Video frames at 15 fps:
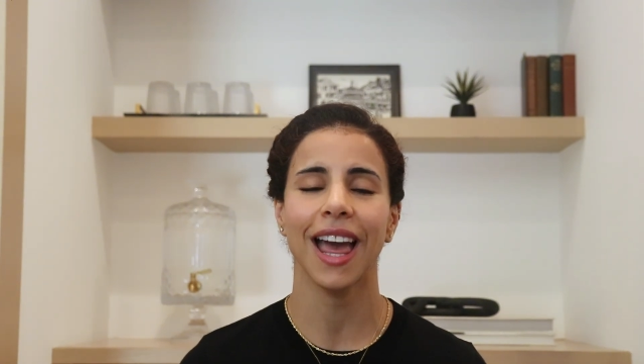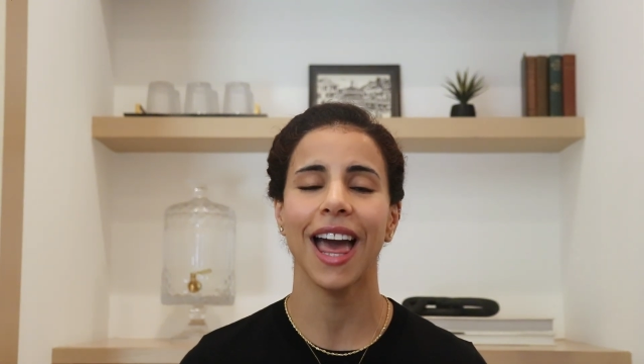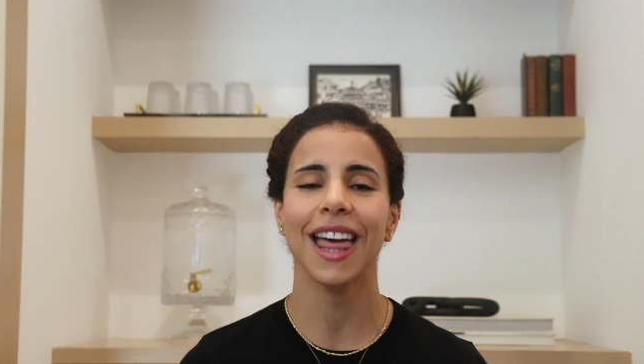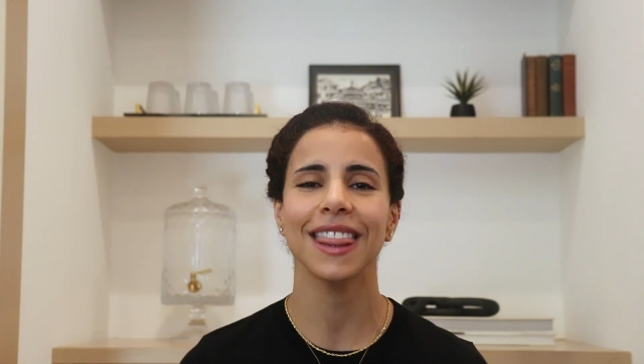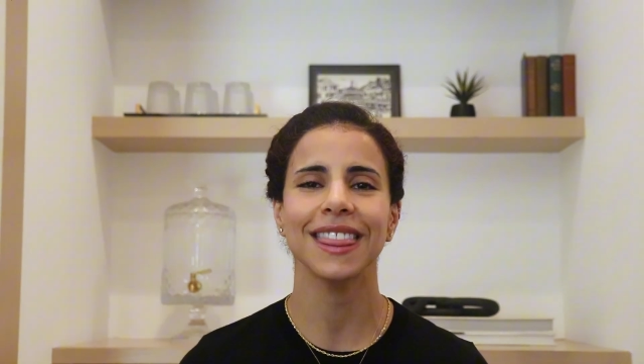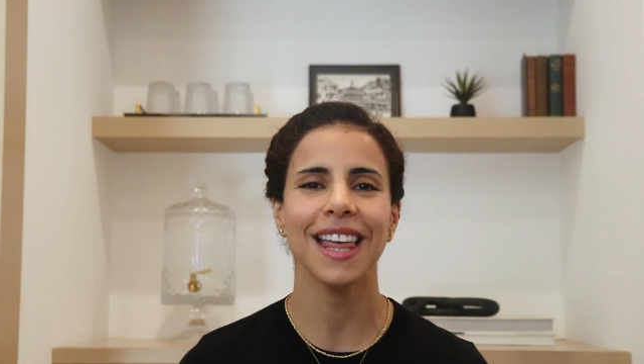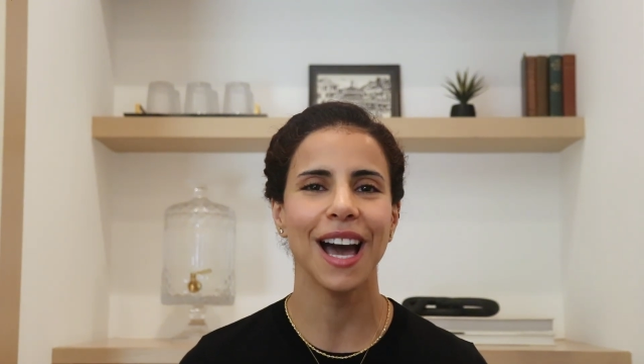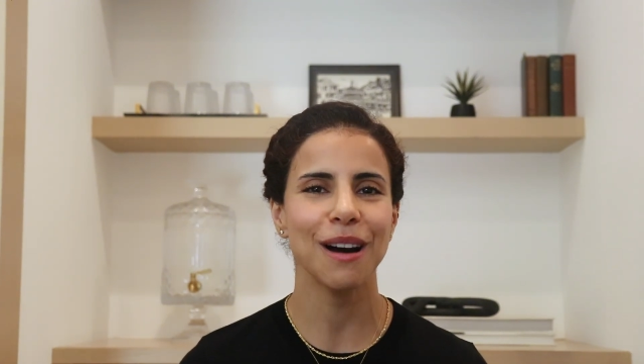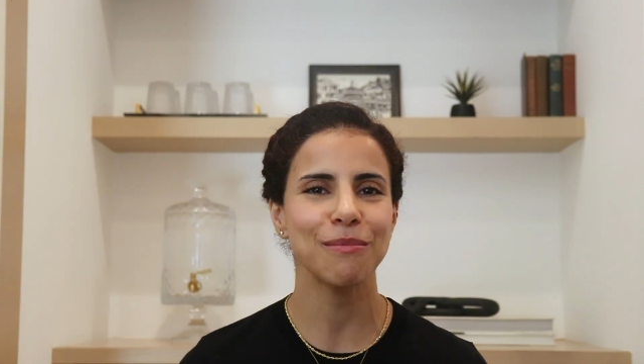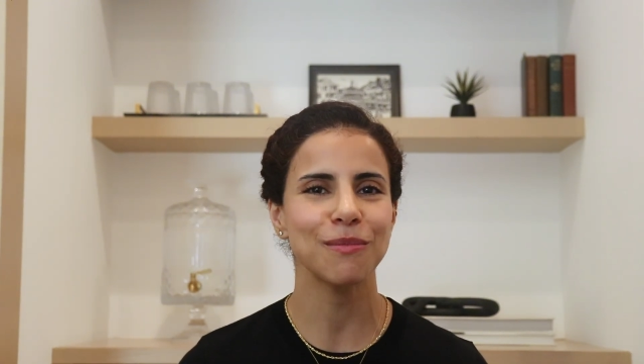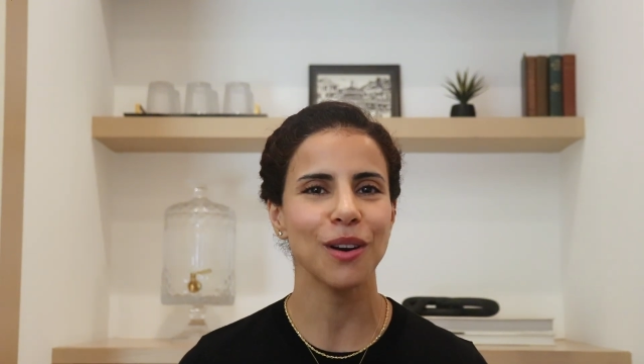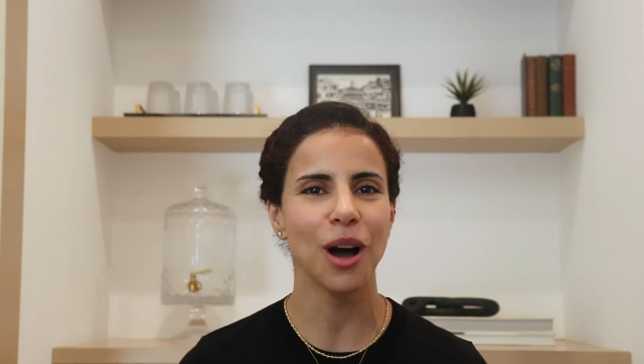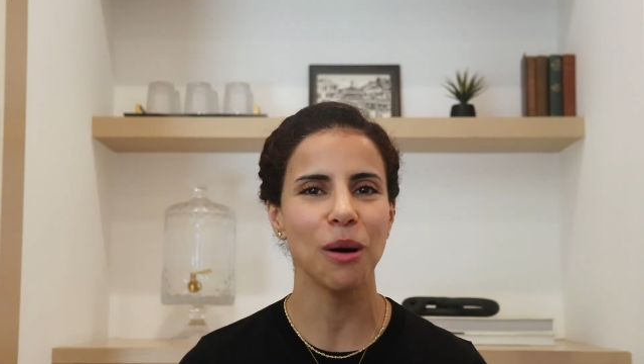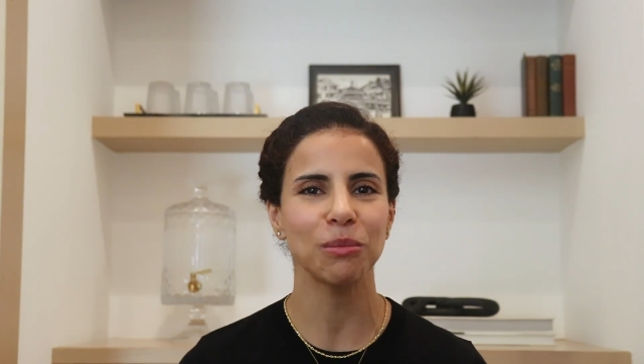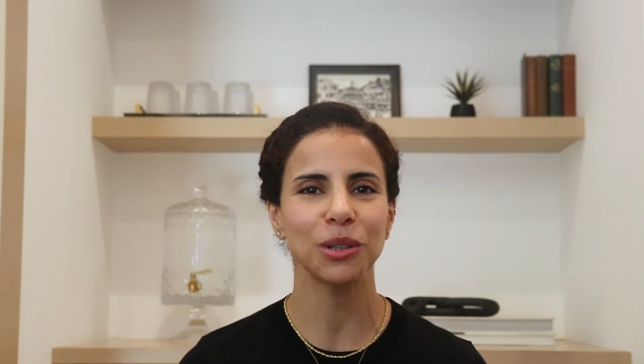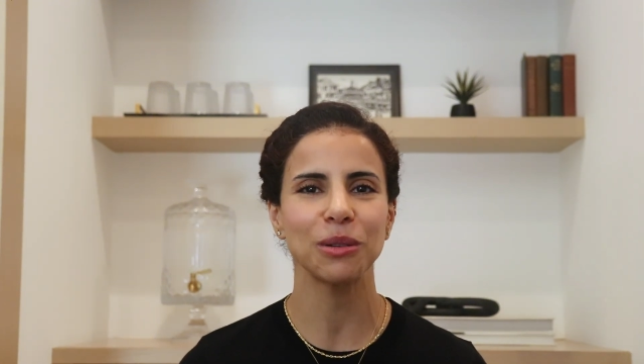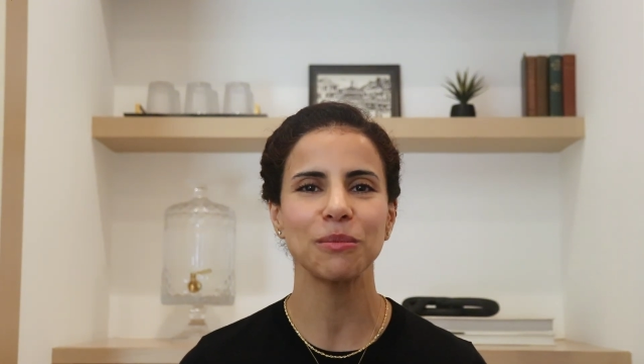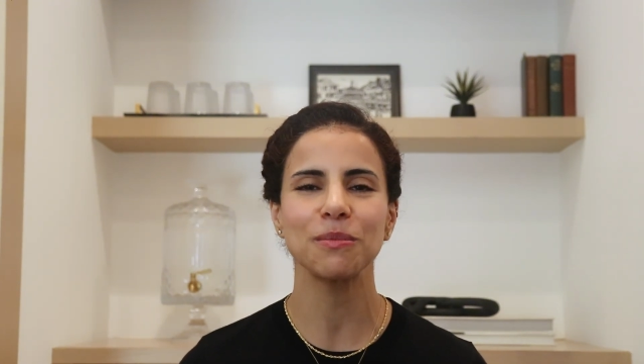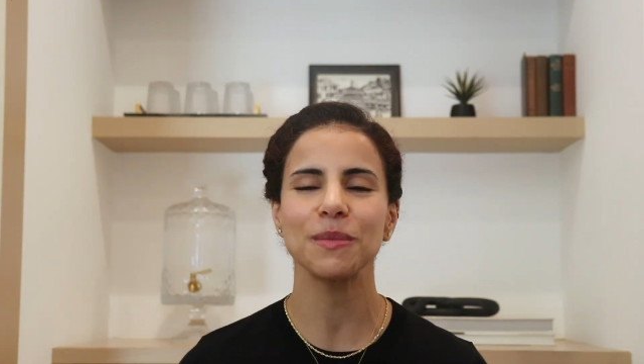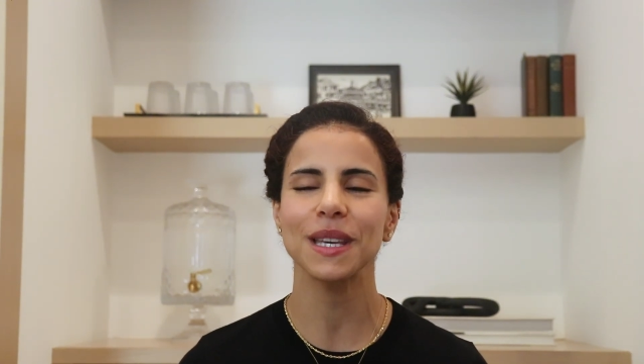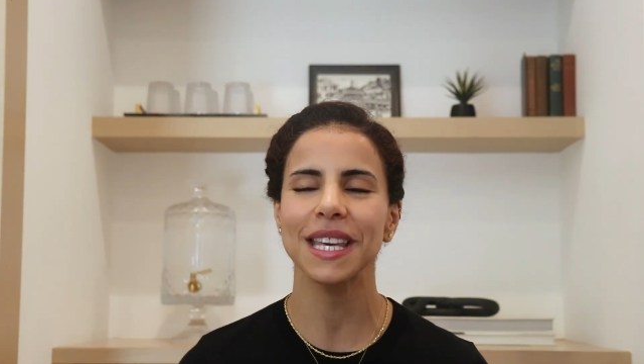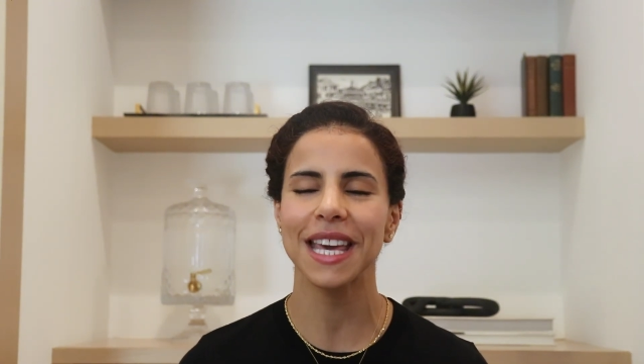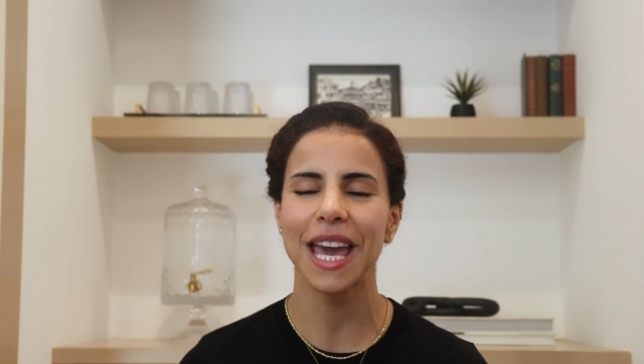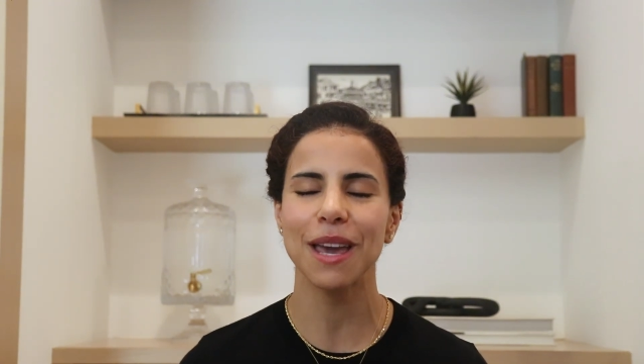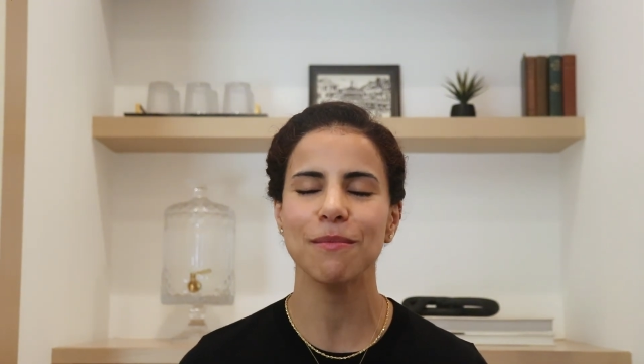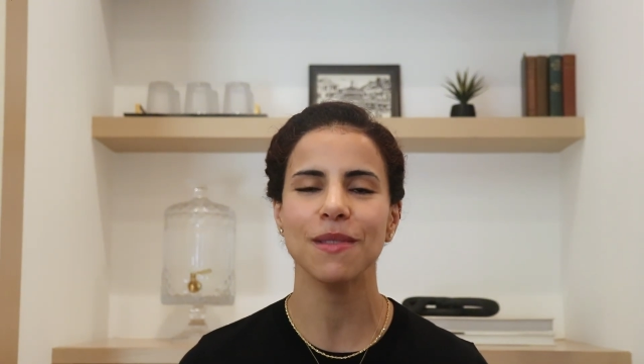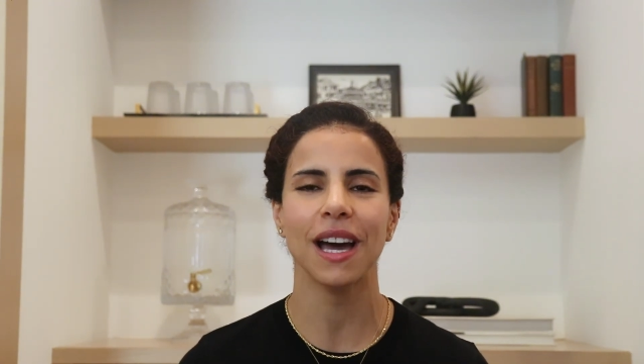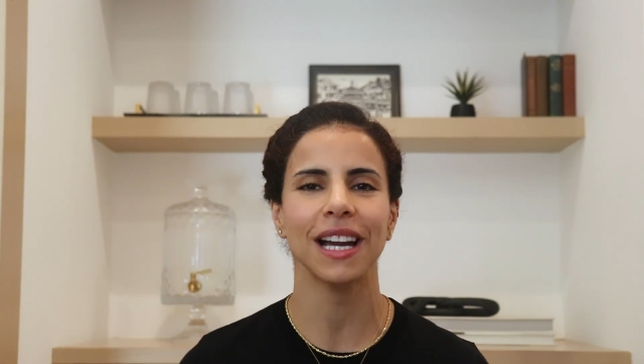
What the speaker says: And that problem became the